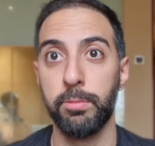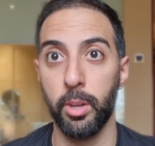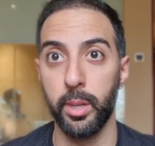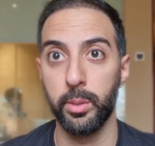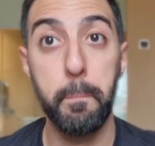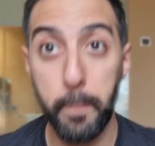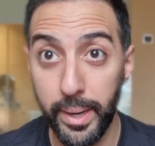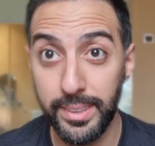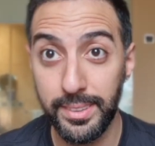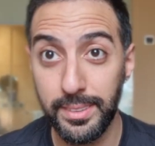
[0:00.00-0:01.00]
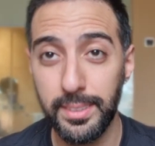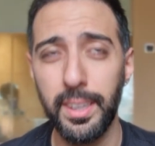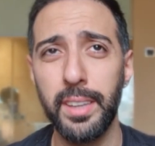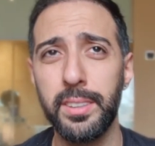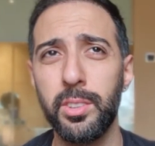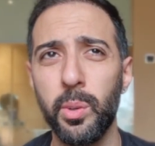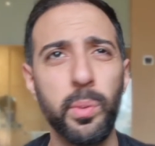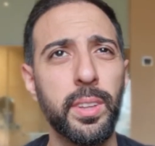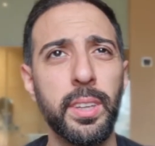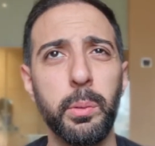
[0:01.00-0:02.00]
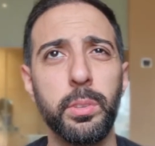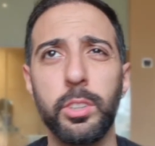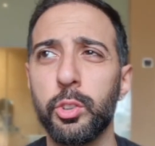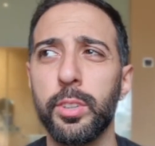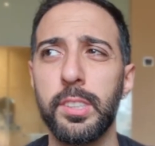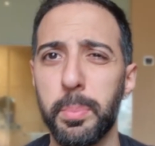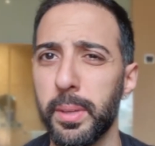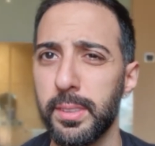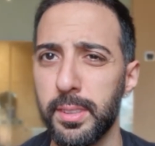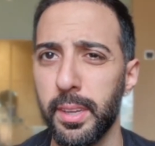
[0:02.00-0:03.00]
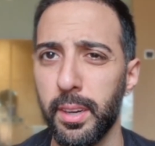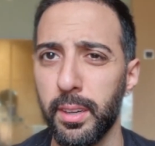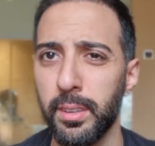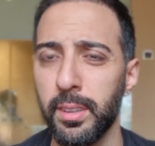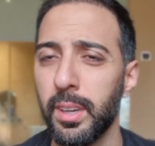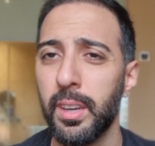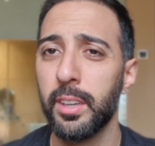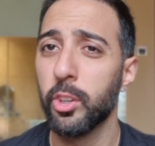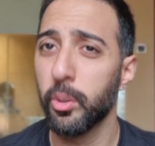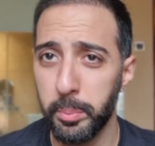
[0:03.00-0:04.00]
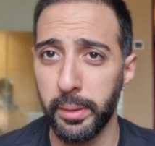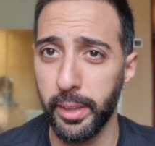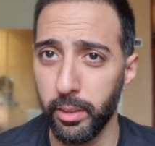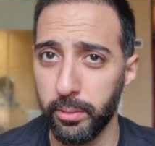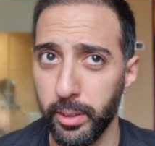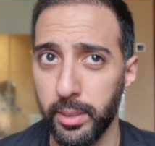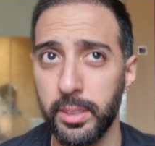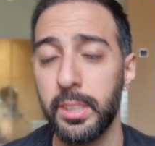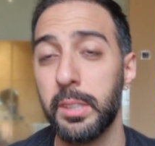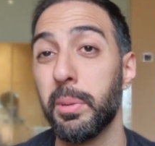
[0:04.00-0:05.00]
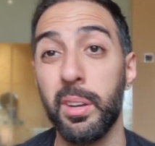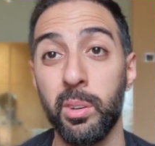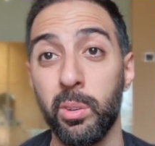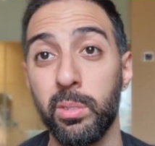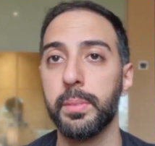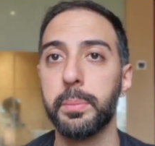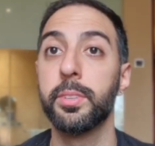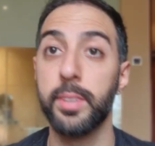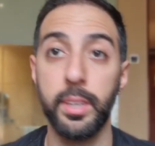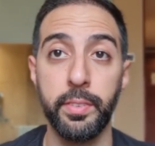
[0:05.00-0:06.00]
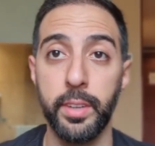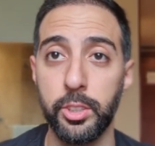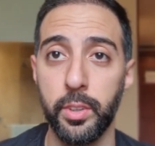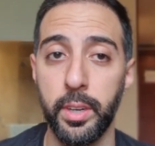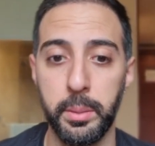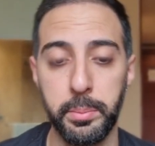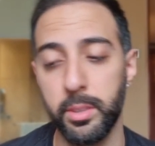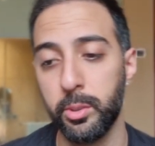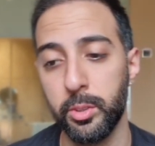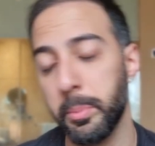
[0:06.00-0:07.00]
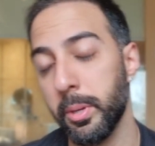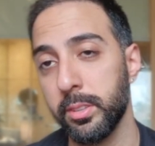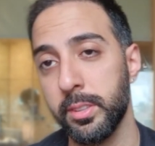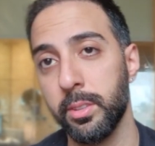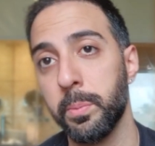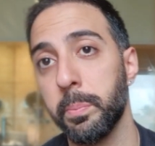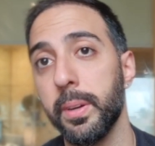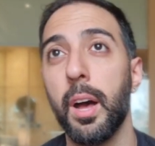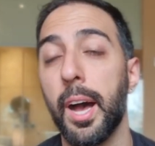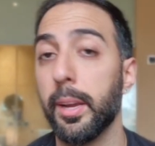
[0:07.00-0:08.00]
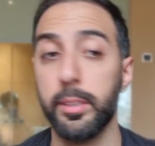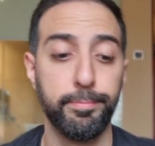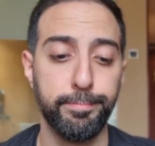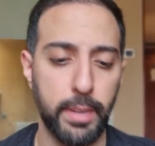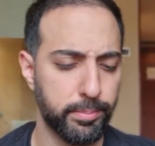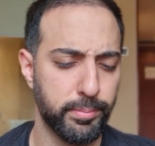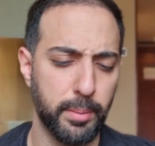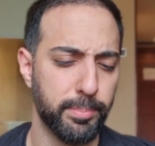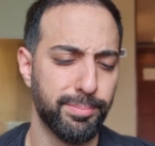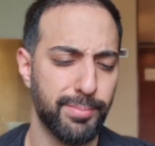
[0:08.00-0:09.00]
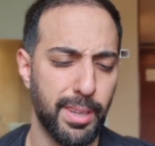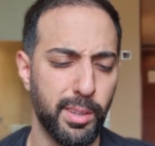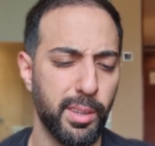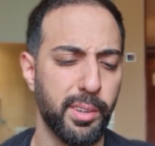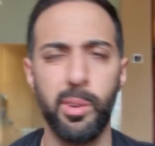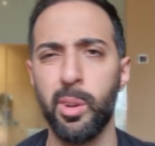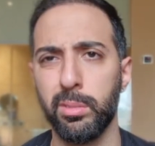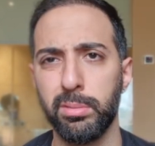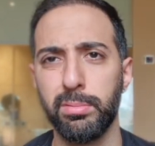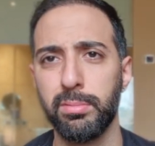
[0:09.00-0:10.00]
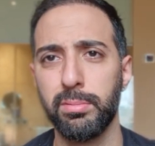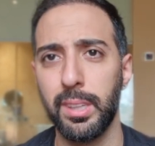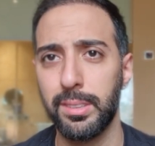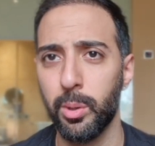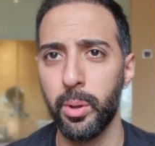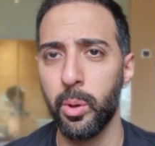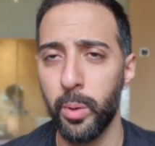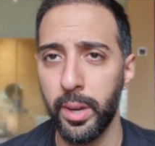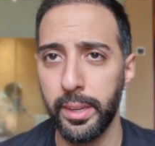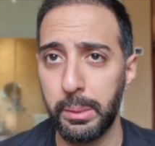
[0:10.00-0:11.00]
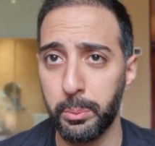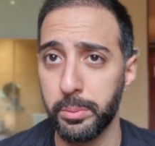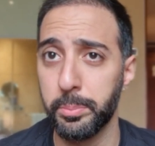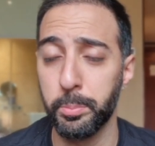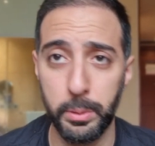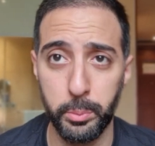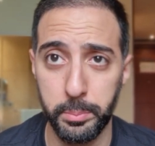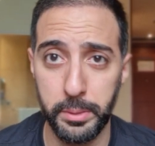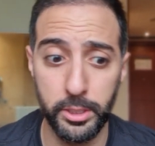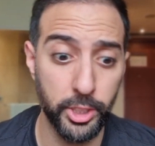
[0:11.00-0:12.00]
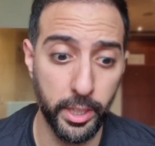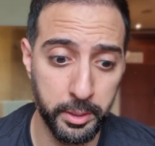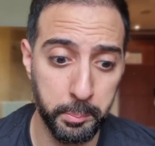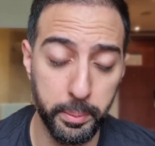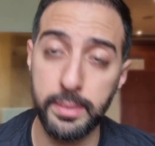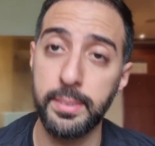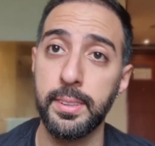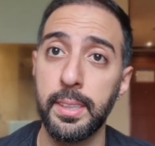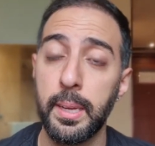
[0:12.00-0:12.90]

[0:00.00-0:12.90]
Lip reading: fall out. But I don't think it was the transplanted hair. Could have been my native hair, but I don't know. I'm still taking finasteride. I'm still using Minoxodil, but I don't know. I don't know why it would be shedding, but